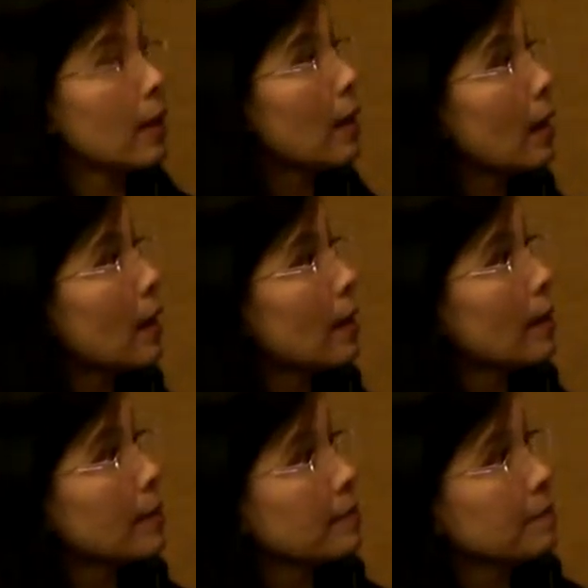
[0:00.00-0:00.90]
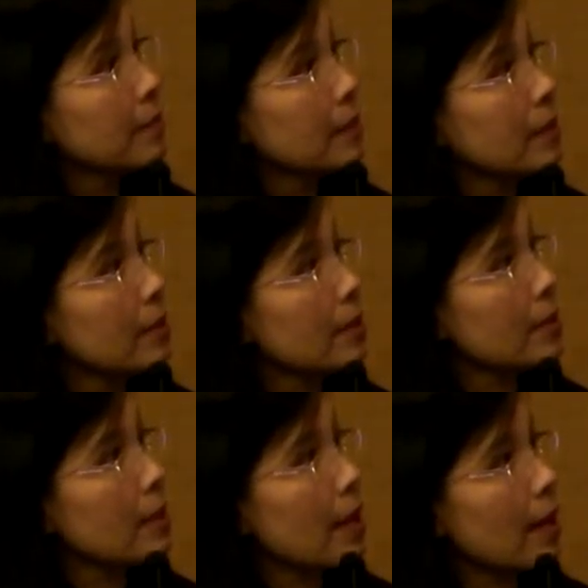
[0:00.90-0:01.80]
This
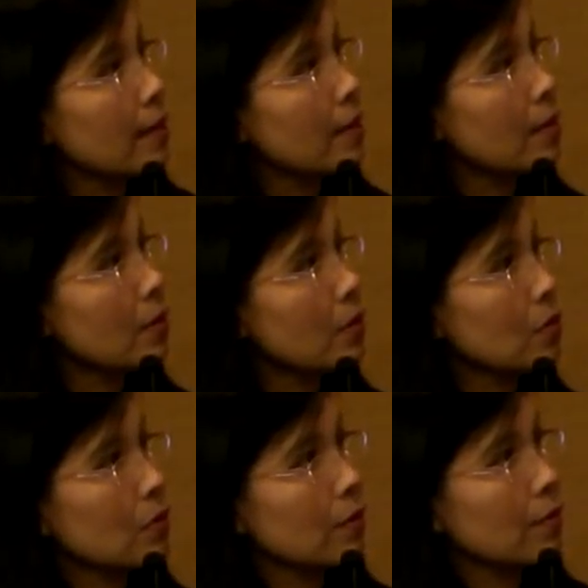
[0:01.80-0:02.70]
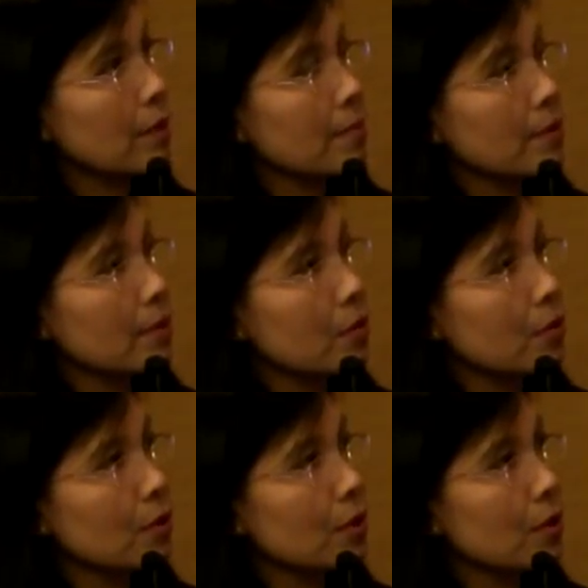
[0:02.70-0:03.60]
is the essentials of substance
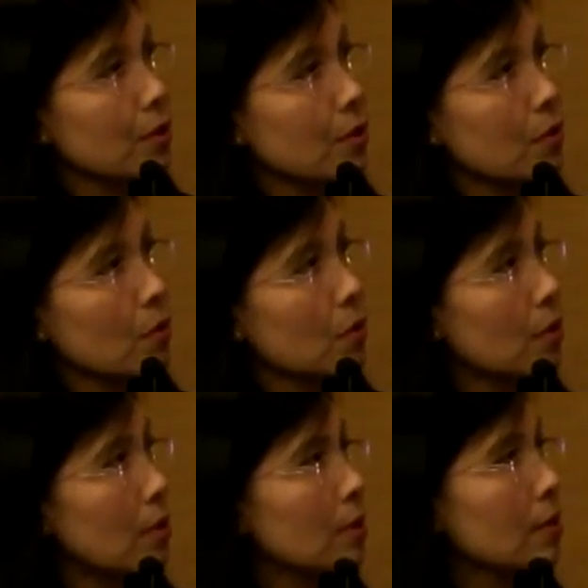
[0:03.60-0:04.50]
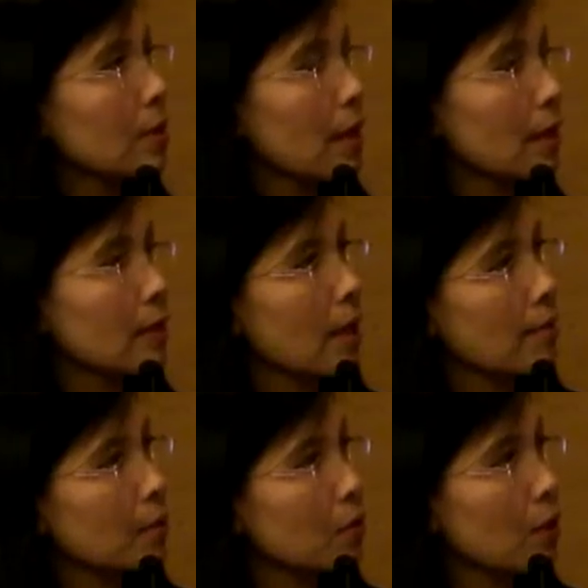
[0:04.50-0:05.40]
use disorders that
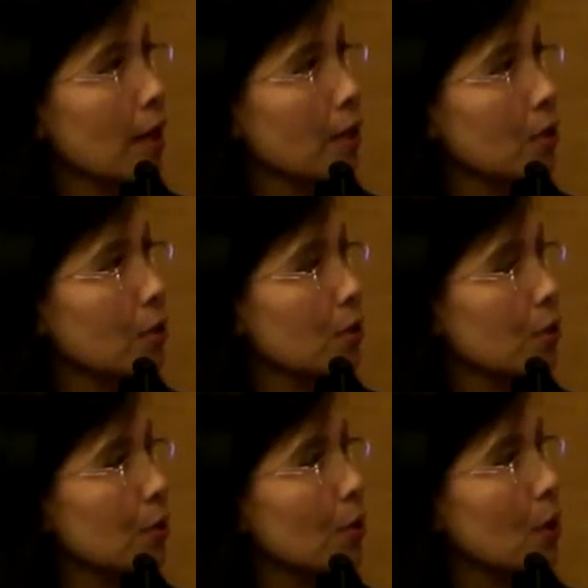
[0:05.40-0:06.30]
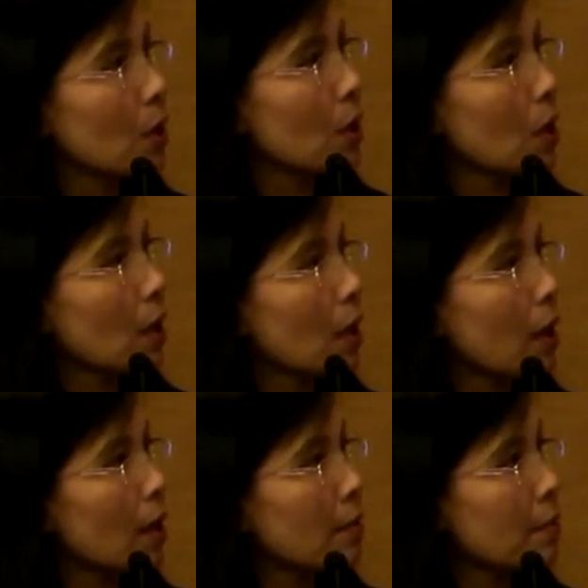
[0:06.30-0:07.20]
I'm trying to
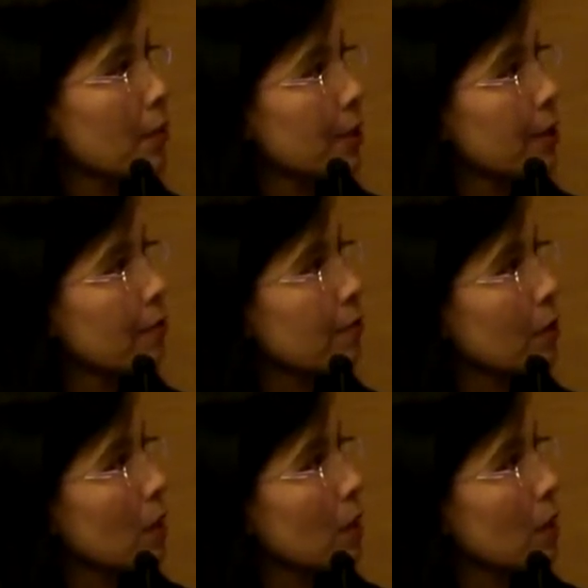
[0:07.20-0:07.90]
brief.